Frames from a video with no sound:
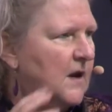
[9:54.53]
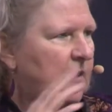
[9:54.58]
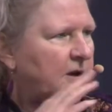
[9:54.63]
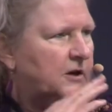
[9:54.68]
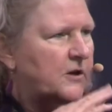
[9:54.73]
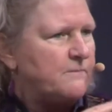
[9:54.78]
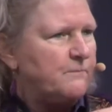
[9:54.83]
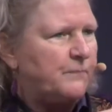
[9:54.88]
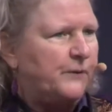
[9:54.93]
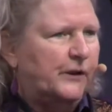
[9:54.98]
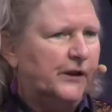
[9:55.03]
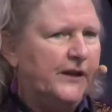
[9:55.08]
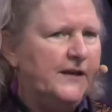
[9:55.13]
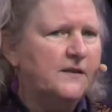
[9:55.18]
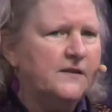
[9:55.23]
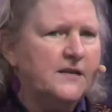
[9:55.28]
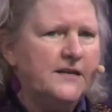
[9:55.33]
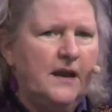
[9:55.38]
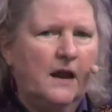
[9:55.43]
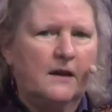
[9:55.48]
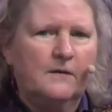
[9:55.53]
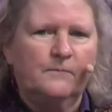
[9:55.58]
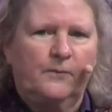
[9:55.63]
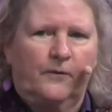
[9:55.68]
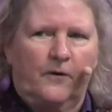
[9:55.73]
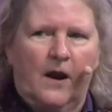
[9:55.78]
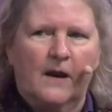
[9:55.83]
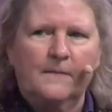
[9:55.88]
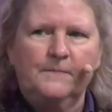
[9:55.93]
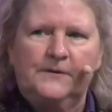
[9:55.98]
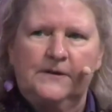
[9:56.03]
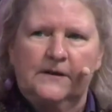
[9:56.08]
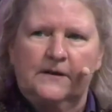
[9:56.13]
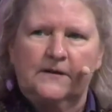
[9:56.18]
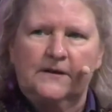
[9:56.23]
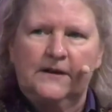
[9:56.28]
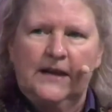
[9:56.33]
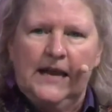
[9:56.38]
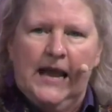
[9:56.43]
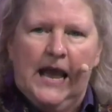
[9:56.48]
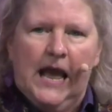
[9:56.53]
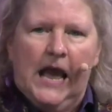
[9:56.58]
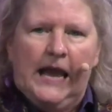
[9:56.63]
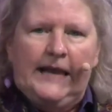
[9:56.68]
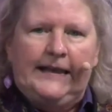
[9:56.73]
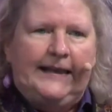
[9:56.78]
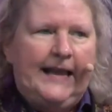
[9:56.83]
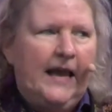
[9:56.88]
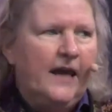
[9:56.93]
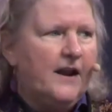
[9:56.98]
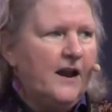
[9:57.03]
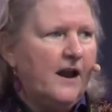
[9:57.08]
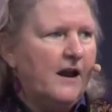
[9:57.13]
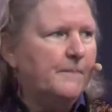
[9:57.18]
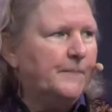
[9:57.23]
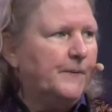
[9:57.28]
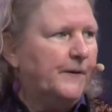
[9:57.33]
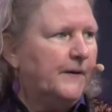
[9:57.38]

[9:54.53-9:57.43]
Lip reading: completely unprompted, get up